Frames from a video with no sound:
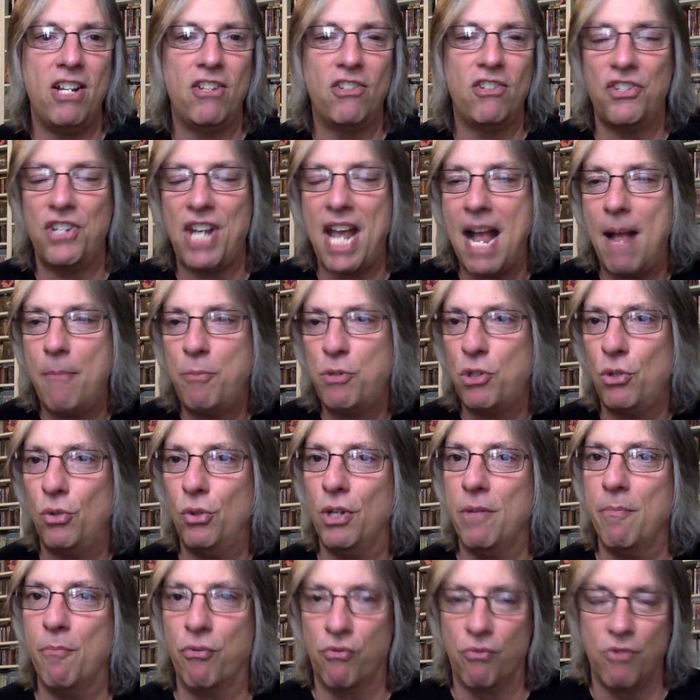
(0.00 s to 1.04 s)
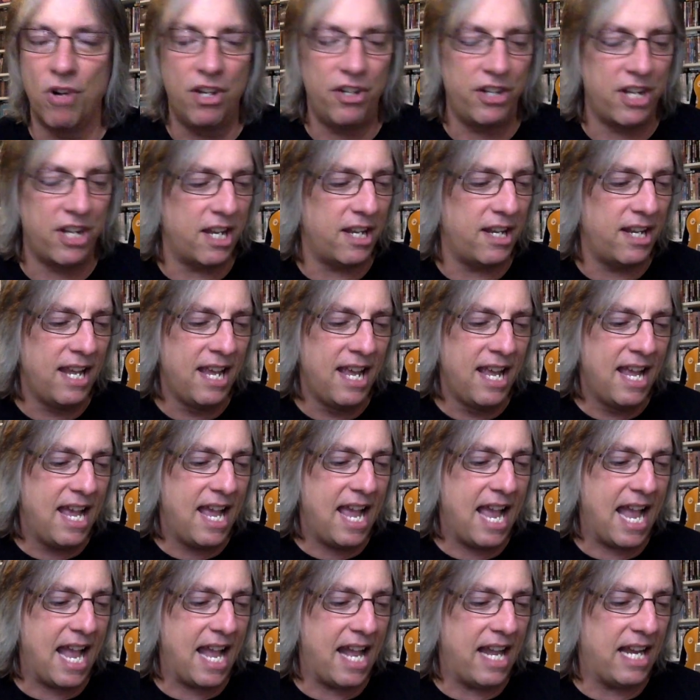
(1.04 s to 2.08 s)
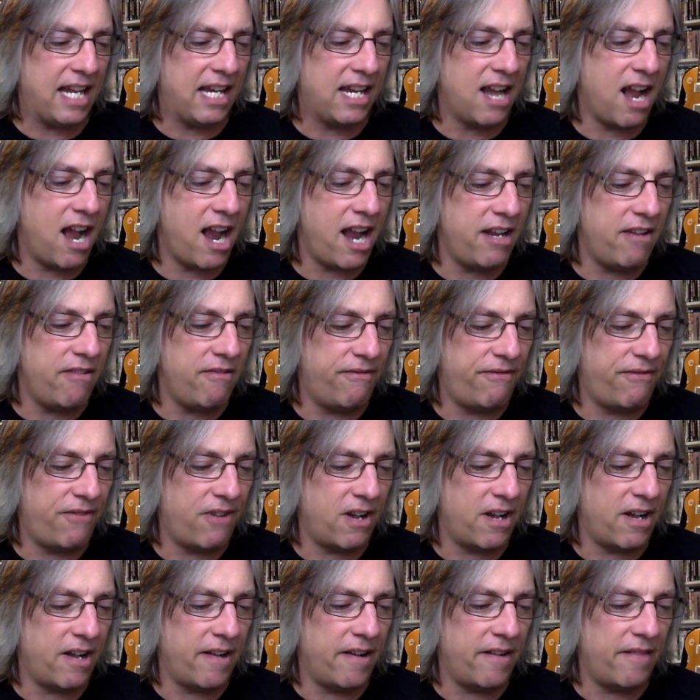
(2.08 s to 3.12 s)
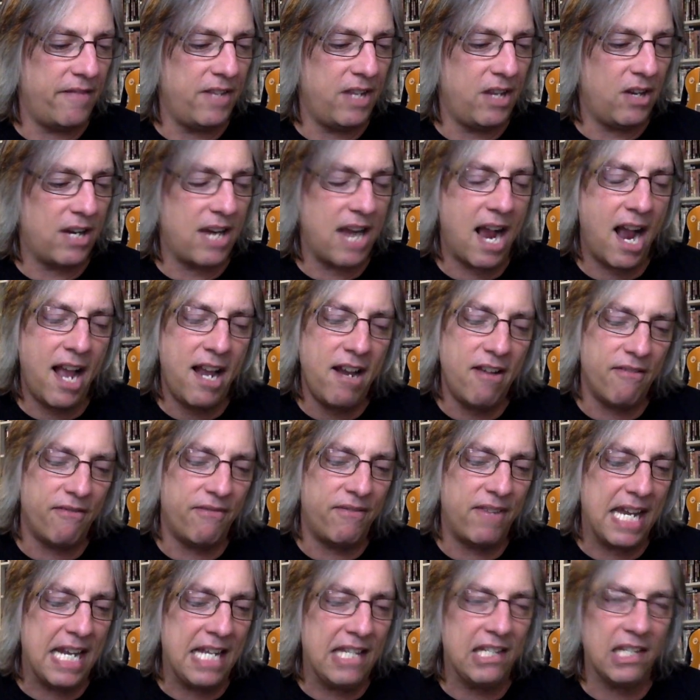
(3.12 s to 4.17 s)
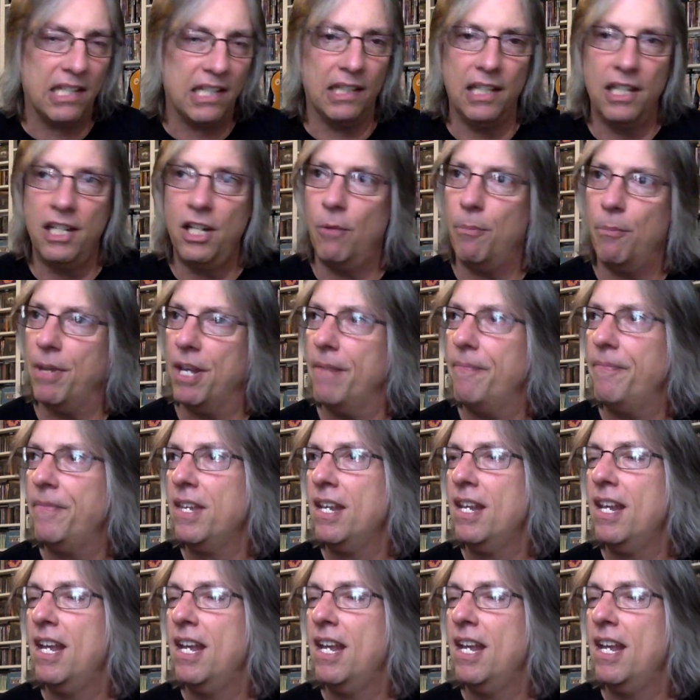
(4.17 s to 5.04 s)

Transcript: It's just absolutely brilliant, and it kind of uh, you know kind of hints a little bit